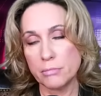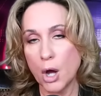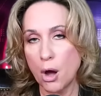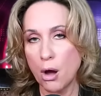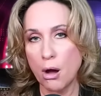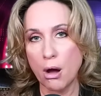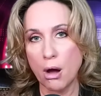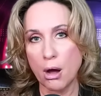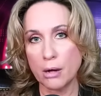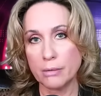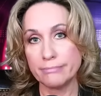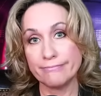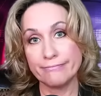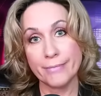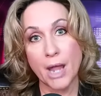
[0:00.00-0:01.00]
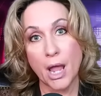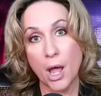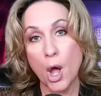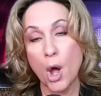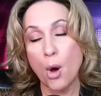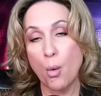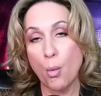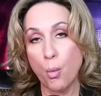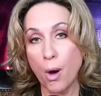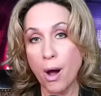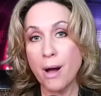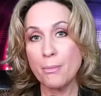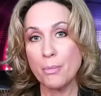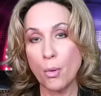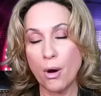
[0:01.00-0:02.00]
Ah,
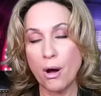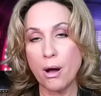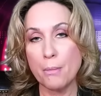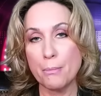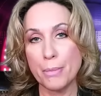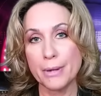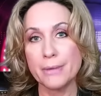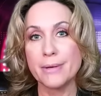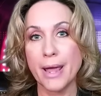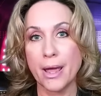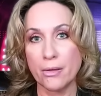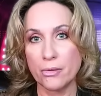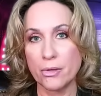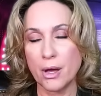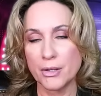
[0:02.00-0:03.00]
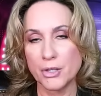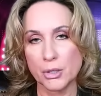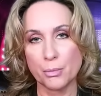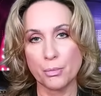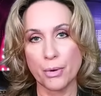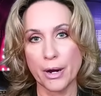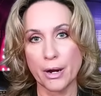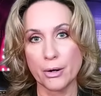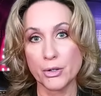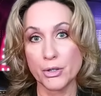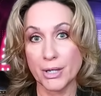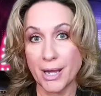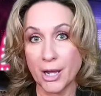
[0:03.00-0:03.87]
Womp womp and thoughts and prayers.